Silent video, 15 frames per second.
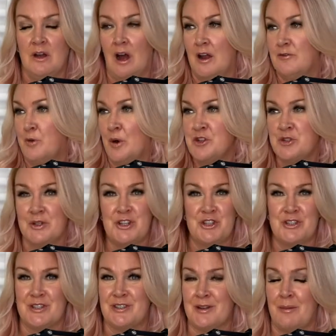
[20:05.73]
Unfortunately, it's
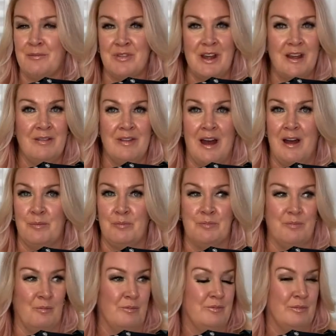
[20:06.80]
just something that
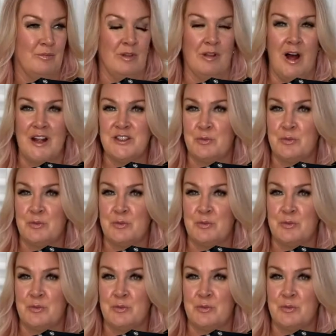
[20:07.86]
lots